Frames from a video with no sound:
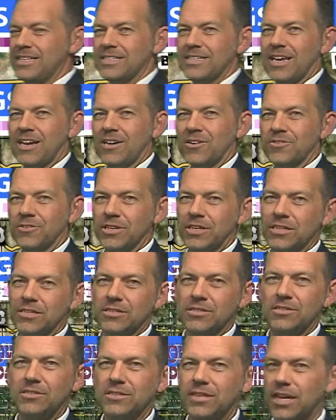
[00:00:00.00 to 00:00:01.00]
these
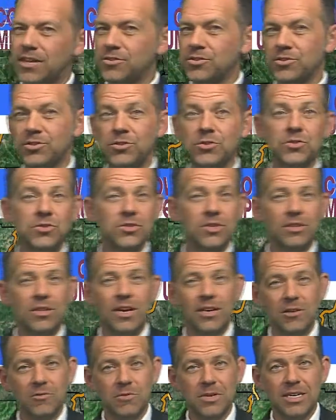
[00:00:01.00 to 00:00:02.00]
areas. You guys are used to a
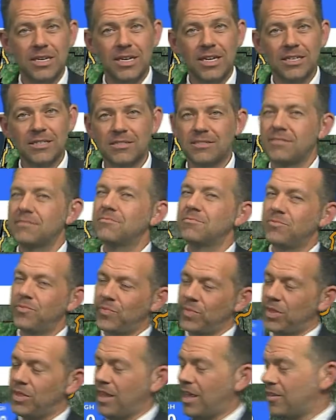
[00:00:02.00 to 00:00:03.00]
lot of wind gusts.
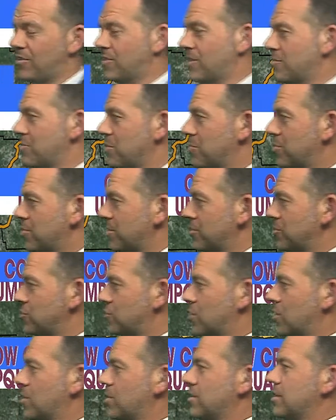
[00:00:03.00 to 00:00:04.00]
That's going to be pretty
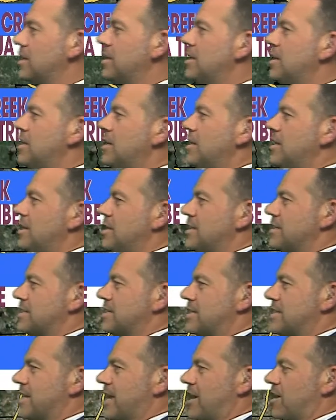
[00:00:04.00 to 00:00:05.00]
strong.
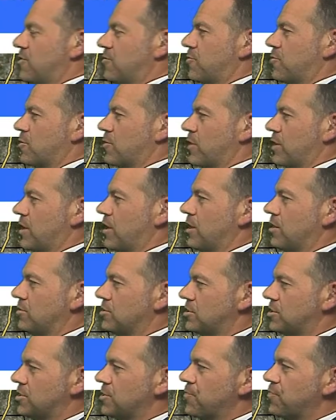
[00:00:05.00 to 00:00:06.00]
Tonight for the
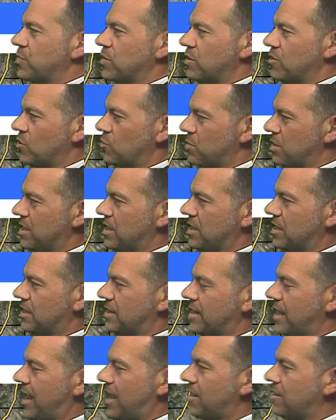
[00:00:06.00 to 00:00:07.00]
coast, you'll be
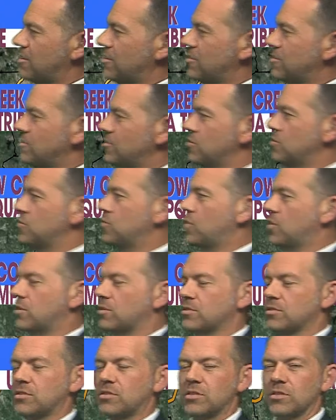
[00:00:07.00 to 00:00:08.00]
getting that as
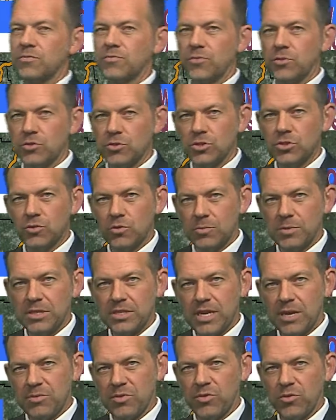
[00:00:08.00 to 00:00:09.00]
far as the first storm
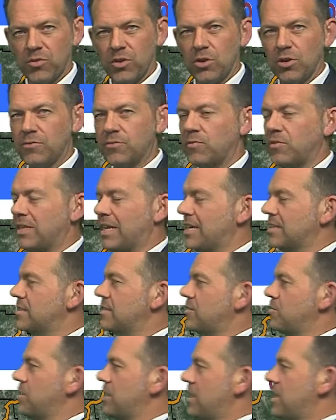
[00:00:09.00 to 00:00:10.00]
that's coming through the Gulf of
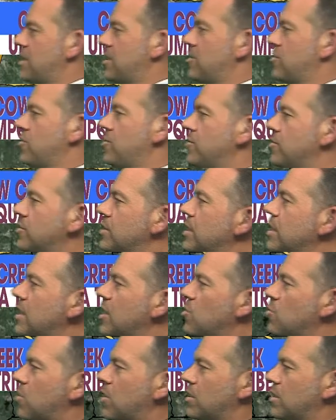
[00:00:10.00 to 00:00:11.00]
Alaska. It'll be hitting you.
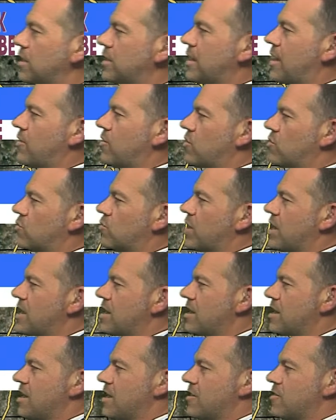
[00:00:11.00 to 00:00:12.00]
Partly cloudy and
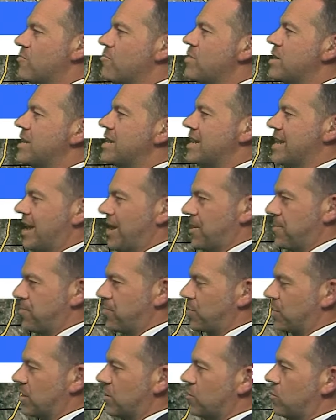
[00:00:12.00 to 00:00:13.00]
rain near
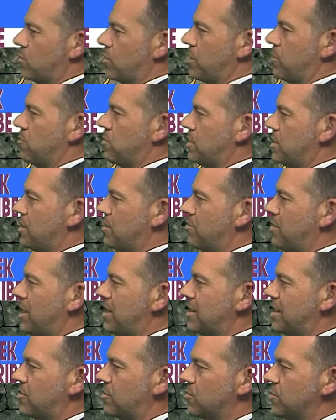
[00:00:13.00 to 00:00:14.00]
midnight. 21
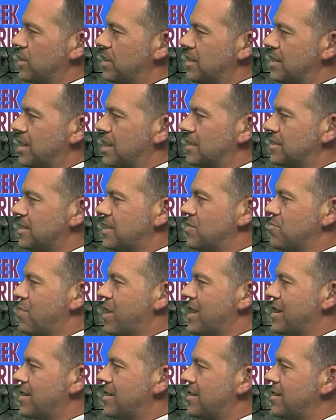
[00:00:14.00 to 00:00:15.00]
mile an hour wind gusts in
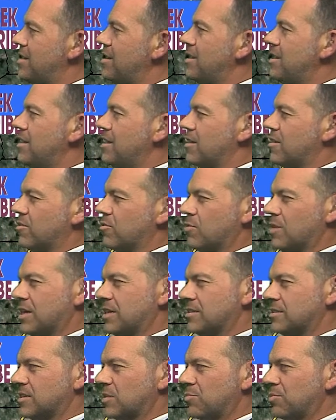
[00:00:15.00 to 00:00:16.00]
Bandon.
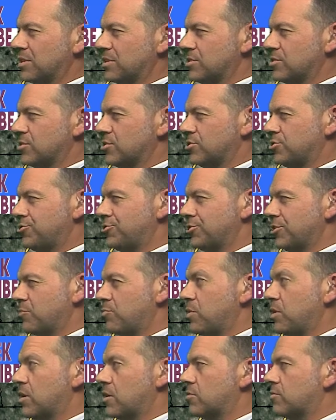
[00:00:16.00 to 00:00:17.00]
Otherwise, the other places
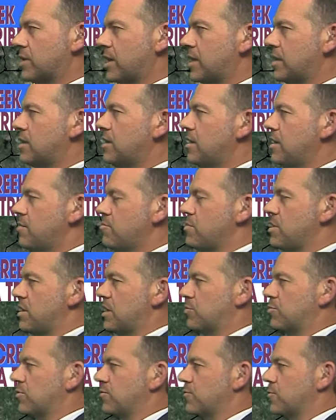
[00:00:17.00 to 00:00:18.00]
should be all right.
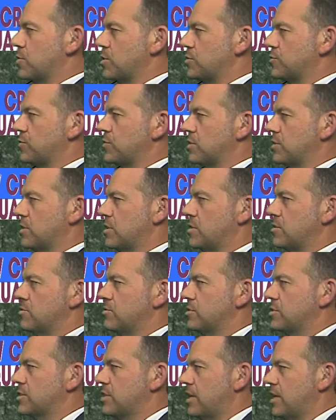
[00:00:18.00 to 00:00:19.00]
Mid upper 40s for your
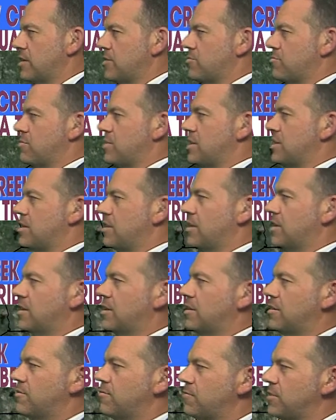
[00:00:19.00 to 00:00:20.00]
lows and mid
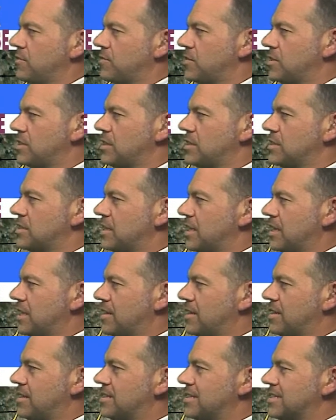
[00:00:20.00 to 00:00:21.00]
50s
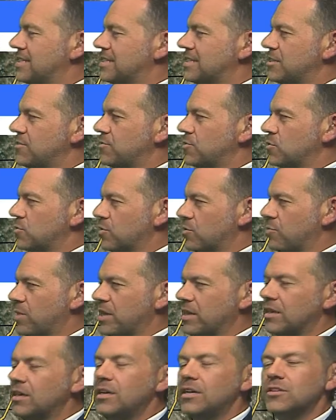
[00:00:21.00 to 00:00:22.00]
and then 60 for North
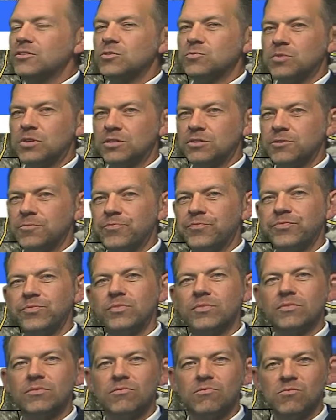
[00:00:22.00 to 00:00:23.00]
Bend. Tomorrow,
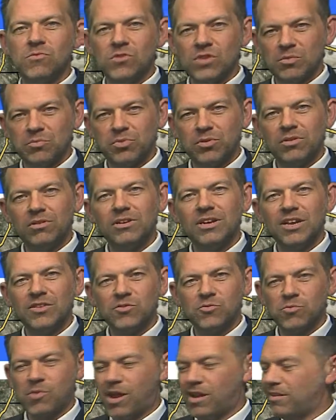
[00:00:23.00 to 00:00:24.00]
simple,
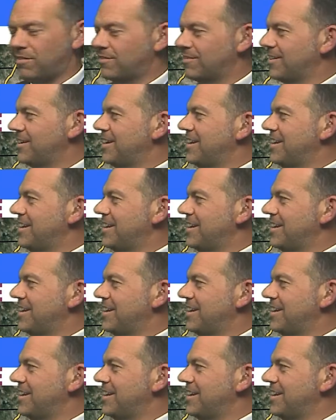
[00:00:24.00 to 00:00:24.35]
it's rain.